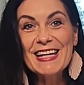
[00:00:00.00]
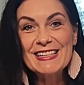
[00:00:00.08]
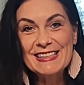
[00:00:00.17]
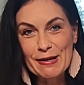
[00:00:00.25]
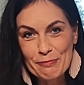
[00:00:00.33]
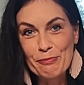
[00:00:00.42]

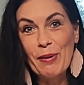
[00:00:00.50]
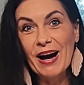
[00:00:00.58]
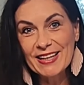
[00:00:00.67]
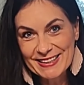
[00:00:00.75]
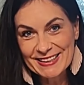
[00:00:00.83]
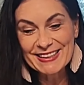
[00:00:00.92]
It's a
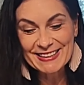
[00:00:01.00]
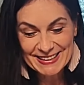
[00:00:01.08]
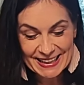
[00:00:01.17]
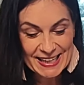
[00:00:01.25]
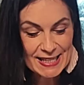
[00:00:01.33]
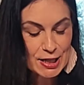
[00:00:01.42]
buttery
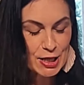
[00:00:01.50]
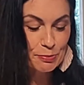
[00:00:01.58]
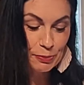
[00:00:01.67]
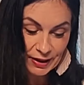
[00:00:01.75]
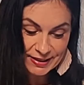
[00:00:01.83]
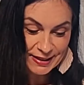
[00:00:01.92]
dish,
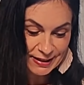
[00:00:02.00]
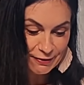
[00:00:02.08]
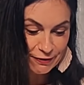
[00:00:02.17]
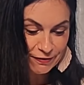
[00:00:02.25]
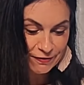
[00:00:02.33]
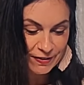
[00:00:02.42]

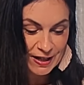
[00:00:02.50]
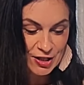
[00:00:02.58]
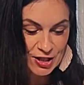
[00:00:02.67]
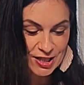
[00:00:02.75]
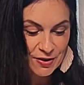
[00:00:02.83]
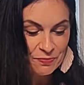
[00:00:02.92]
buttery
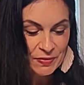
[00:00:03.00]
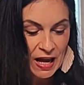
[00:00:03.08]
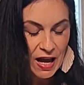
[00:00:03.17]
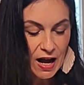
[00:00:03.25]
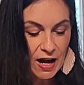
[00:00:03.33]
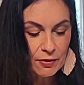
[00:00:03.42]
fish,
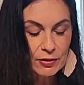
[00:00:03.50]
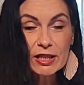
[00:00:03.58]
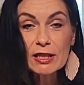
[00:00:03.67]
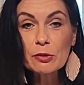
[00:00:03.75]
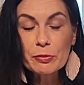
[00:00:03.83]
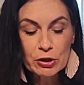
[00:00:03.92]
a
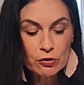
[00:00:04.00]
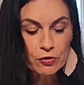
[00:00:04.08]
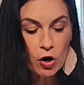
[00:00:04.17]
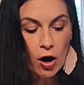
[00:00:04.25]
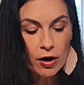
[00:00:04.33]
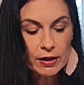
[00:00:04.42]
little bit
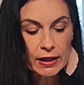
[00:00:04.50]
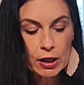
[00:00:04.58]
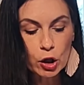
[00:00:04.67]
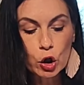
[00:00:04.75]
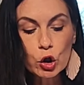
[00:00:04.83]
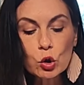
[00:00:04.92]
of garlic,
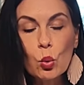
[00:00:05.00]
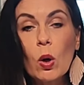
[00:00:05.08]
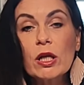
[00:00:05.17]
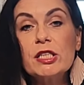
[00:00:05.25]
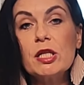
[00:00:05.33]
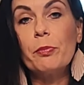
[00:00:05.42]
good
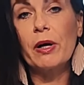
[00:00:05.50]
quality